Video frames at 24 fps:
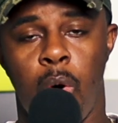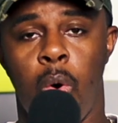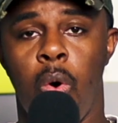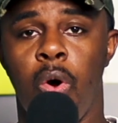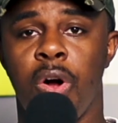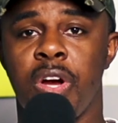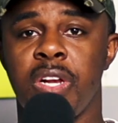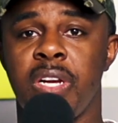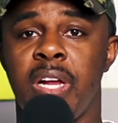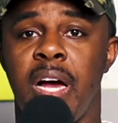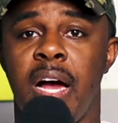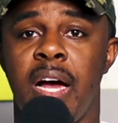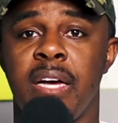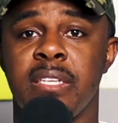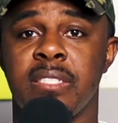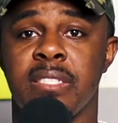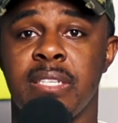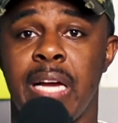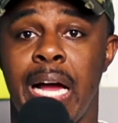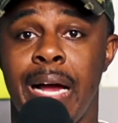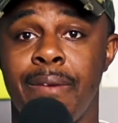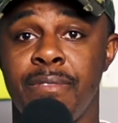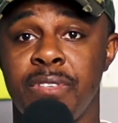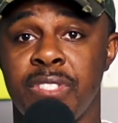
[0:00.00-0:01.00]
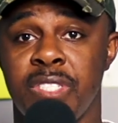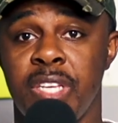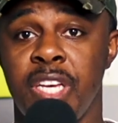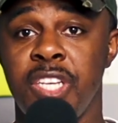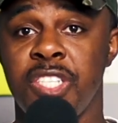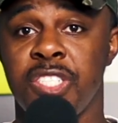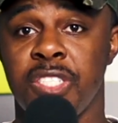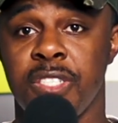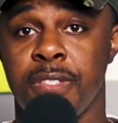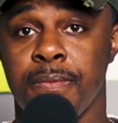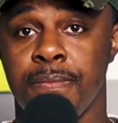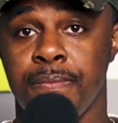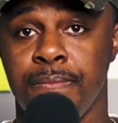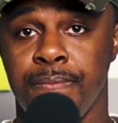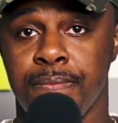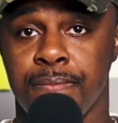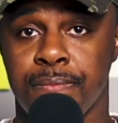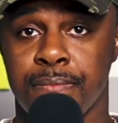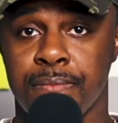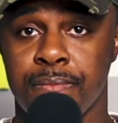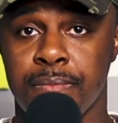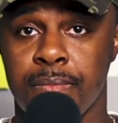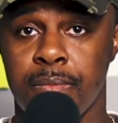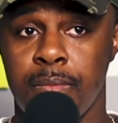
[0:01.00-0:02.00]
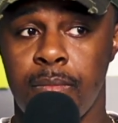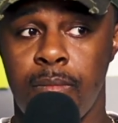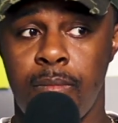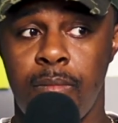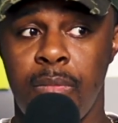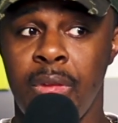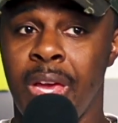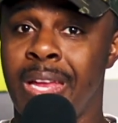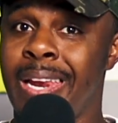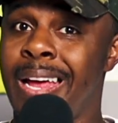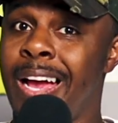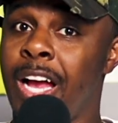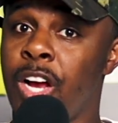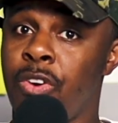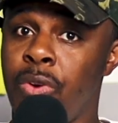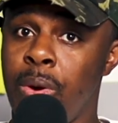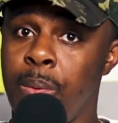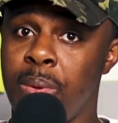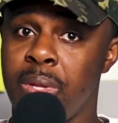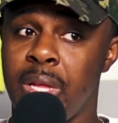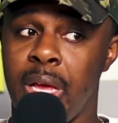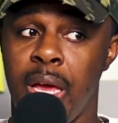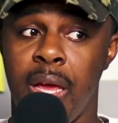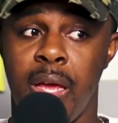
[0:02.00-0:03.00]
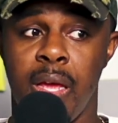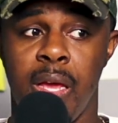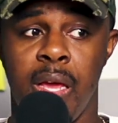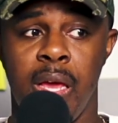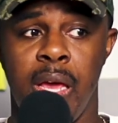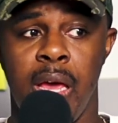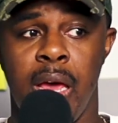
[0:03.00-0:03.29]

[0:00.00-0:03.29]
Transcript: organized conversation, and I agree with that.